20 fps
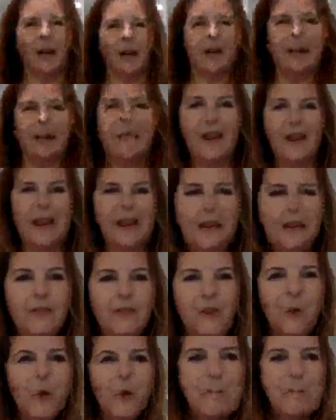if any of
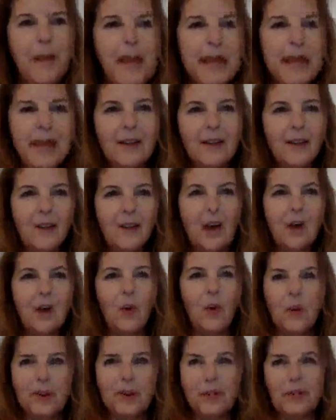you are baking
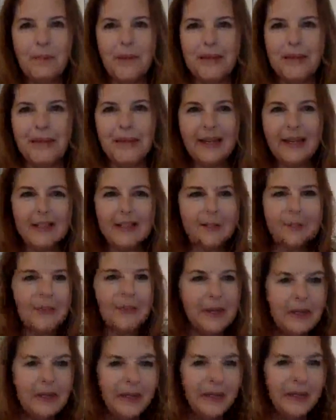along with me, it's
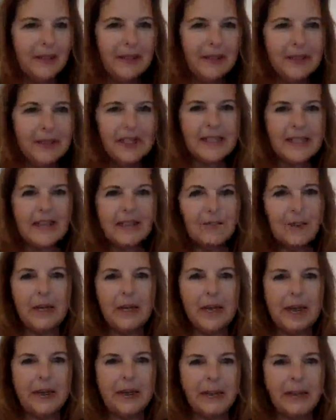been, it says I've
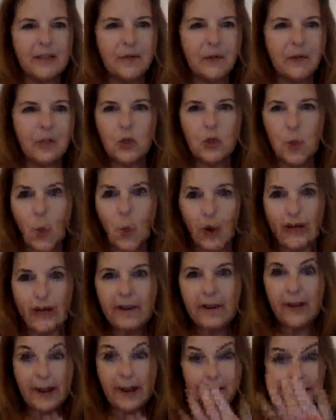been at this for
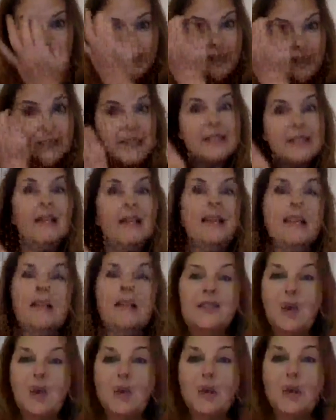25 minutes.
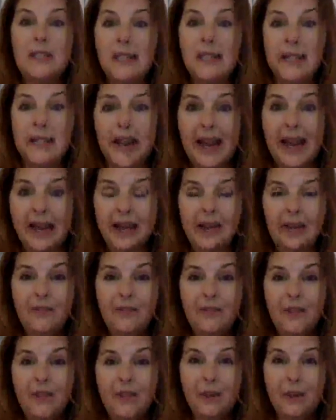So did any of
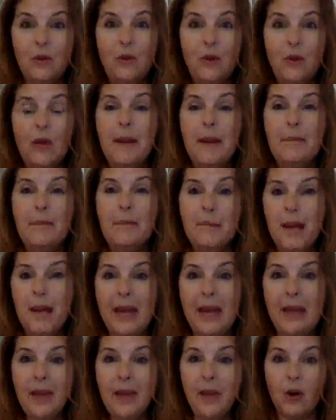you
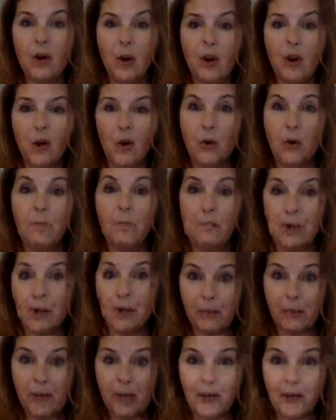make your own
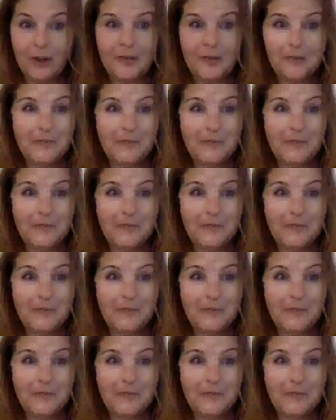buttermilk?